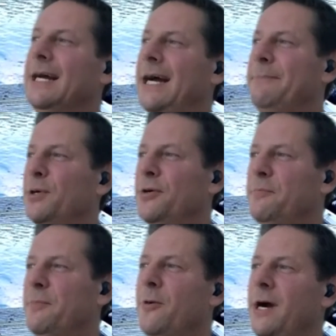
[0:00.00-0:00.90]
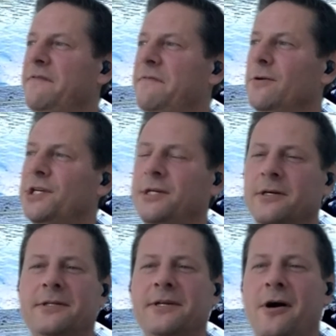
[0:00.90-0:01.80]
I booted my wife out. She
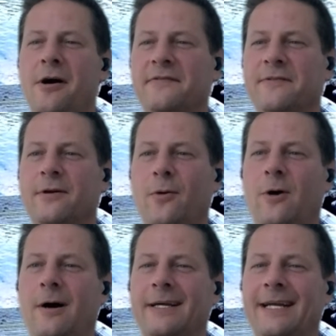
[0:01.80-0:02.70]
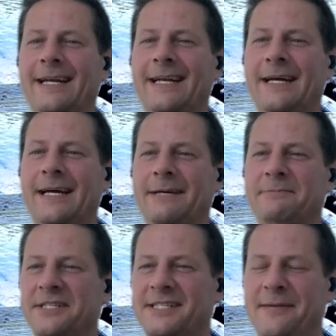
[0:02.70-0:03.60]
took the dog for a walk and
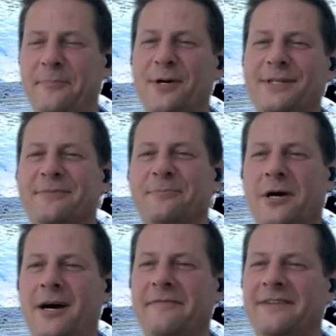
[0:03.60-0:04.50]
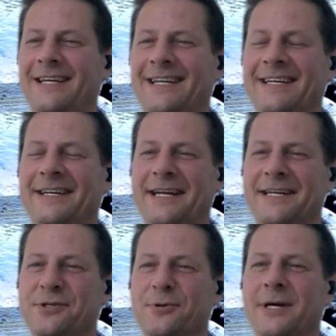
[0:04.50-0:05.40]
just sipping on some coffee and
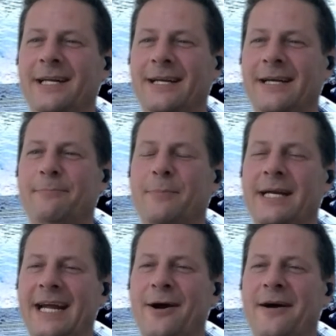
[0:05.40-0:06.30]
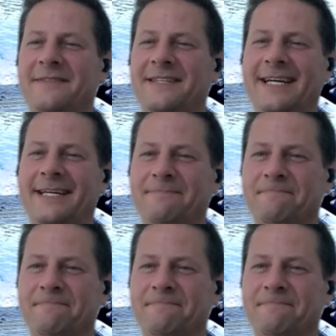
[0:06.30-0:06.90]
enjoying my day off today.